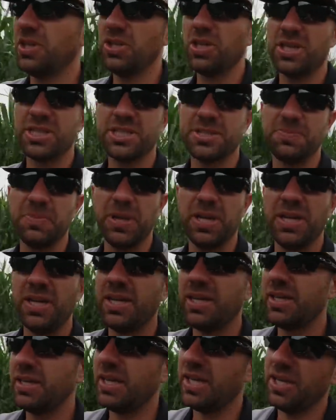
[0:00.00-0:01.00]
it looks
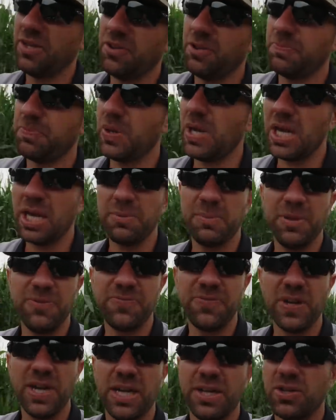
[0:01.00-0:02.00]
muddy, and it would probably be
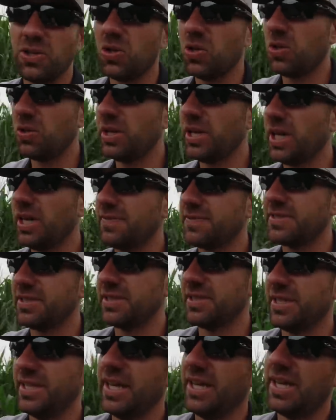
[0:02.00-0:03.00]
fine to hold off till
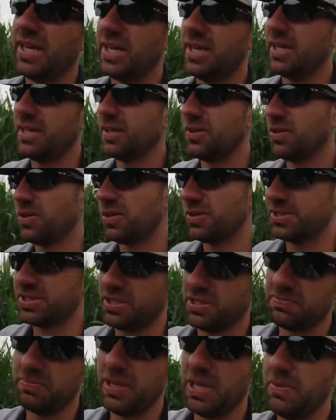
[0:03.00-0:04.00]
today or
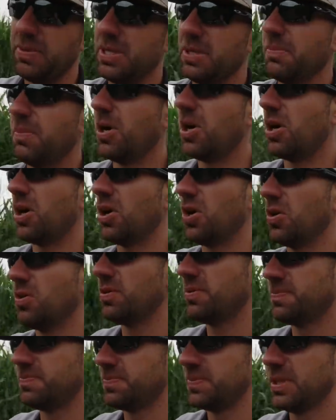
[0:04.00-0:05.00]
till maybe tomorrow.
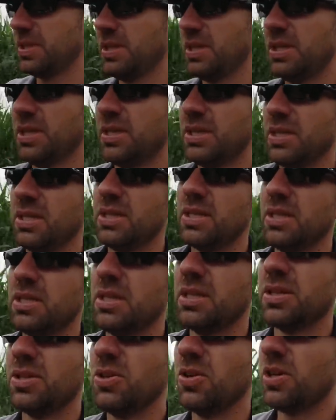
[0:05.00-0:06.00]

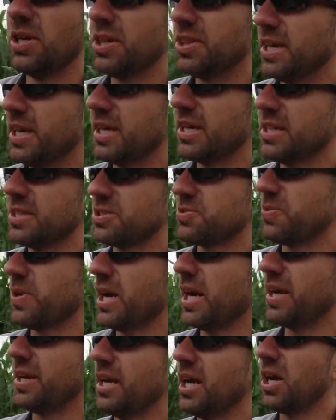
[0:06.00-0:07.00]
The only thing is,
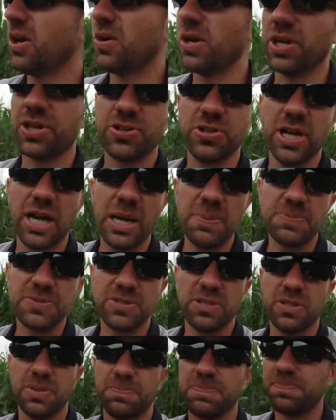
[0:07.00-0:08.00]
right now our crops
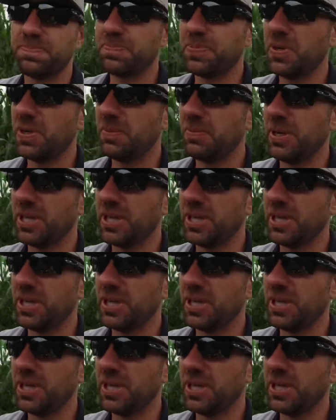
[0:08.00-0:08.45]
are pretty